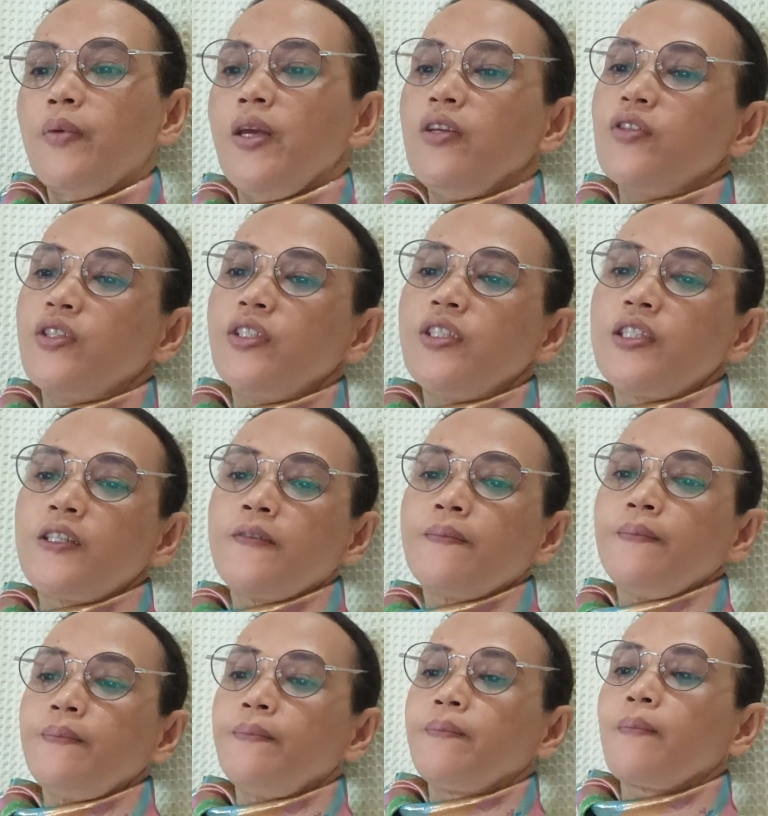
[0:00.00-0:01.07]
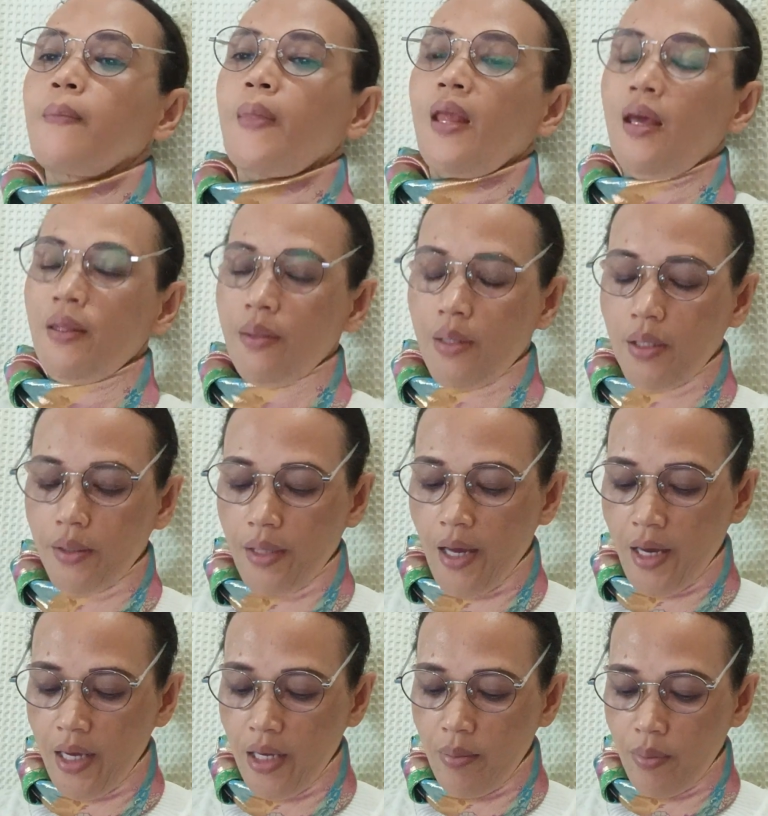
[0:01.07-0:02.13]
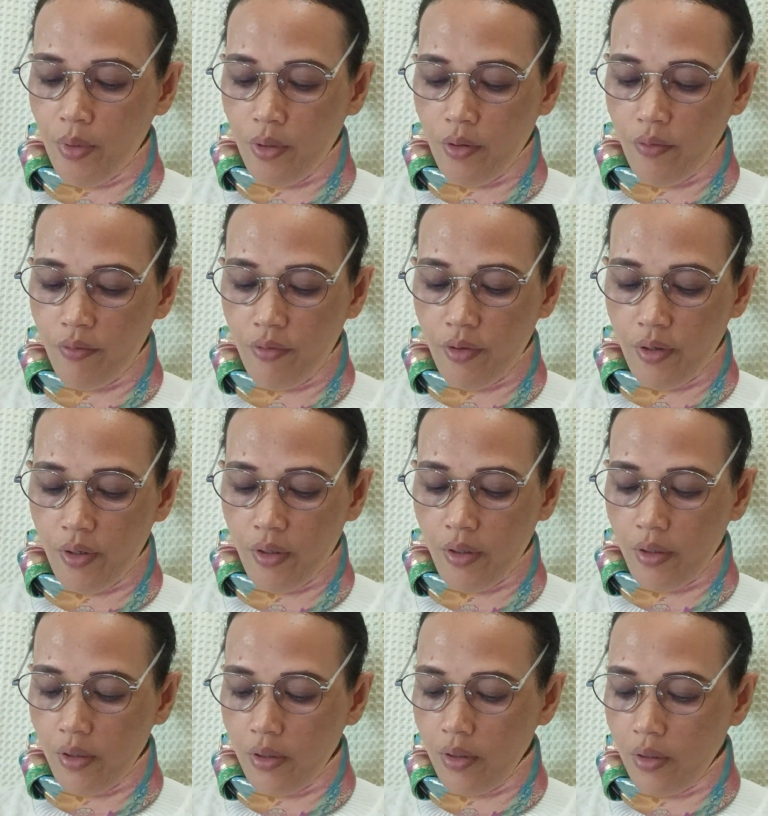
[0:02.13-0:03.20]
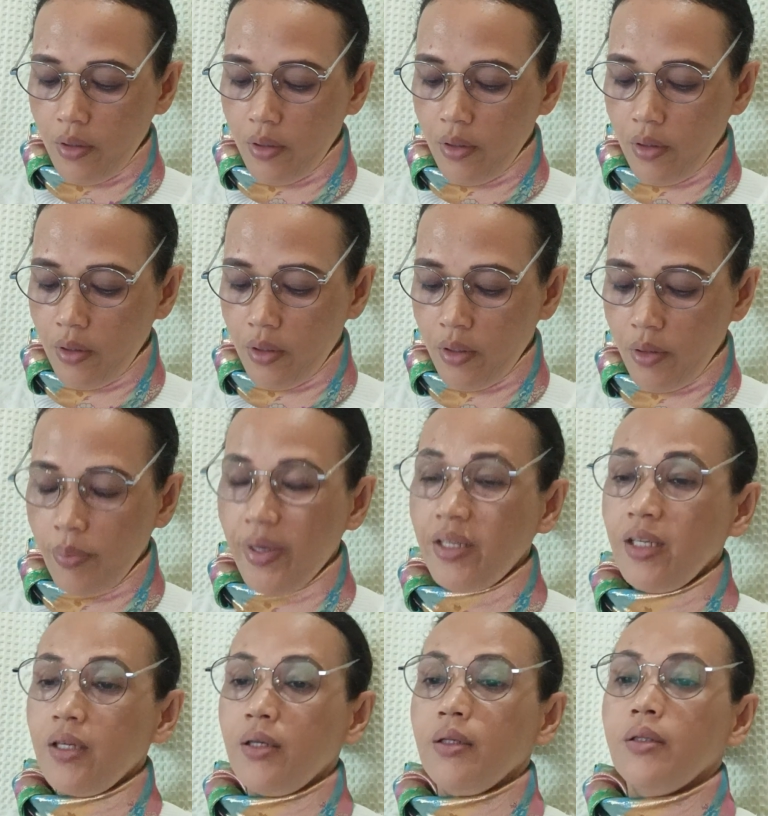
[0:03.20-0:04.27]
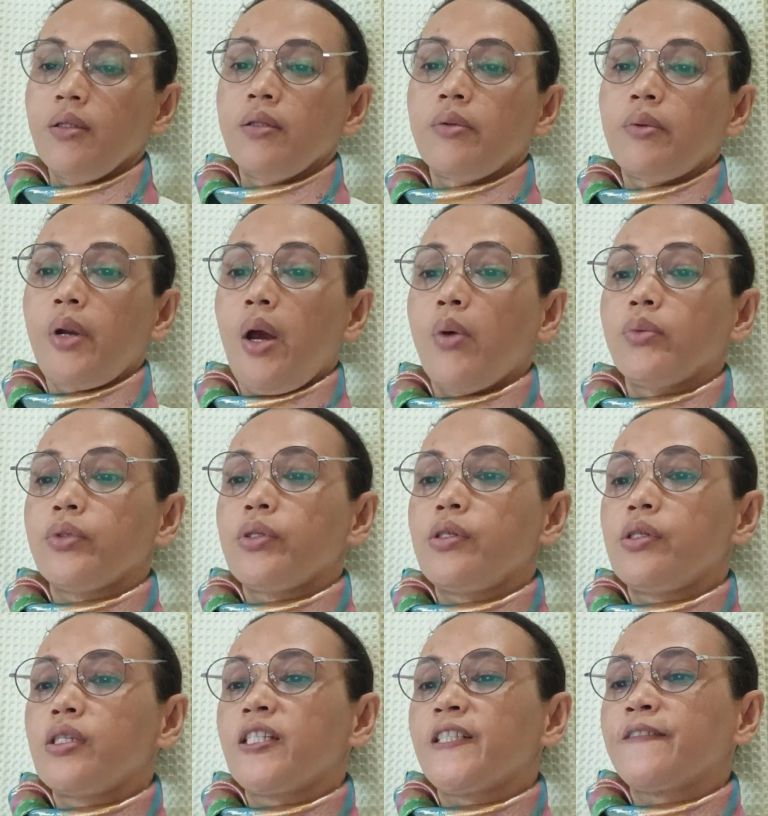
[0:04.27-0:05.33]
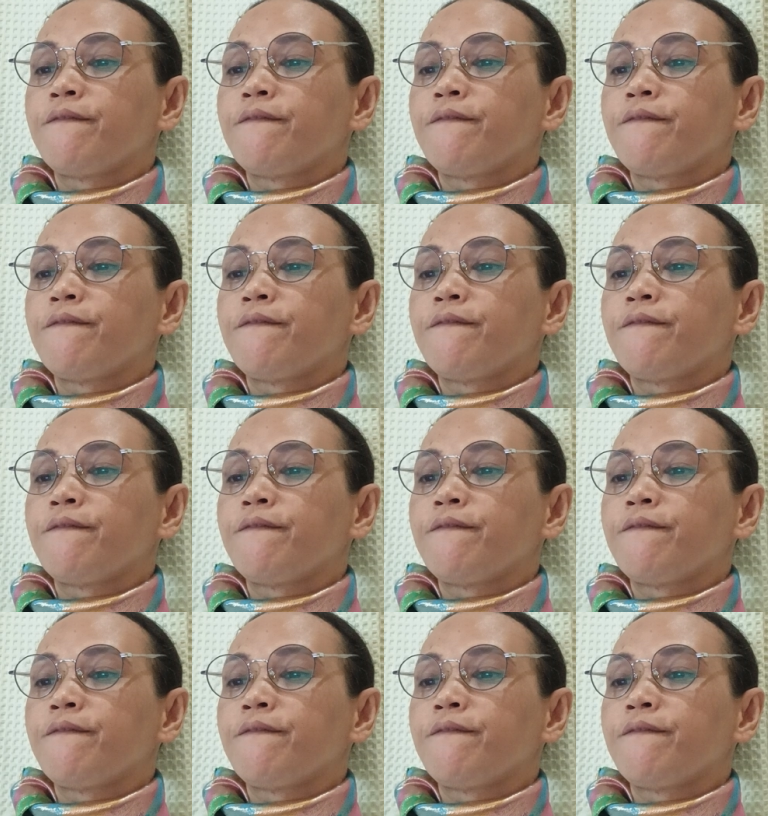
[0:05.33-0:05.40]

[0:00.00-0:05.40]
patients, and the time of their medical rounds.